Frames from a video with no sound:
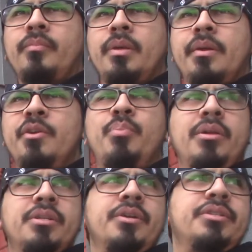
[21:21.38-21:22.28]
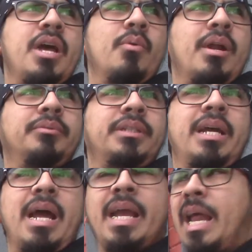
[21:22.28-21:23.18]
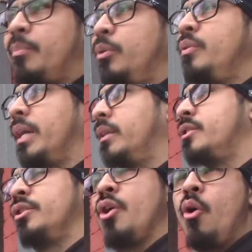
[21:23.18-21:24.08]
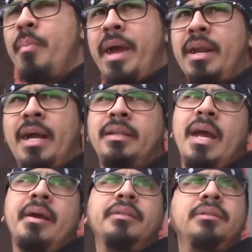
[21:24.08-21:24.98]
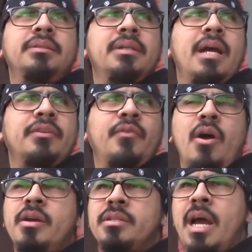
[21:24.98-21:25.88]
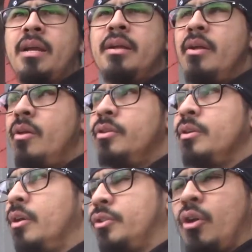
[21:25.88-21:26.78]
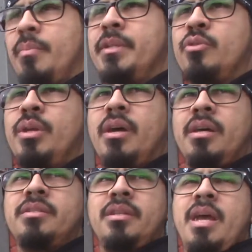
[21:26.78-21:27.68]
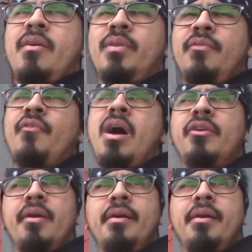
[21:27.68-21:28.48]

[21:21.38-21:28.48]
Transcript: You brothers understand what I'm saying? I ain't gotta prove nothing to no man like that. As far as like, it's only between us and the Heavenly Father.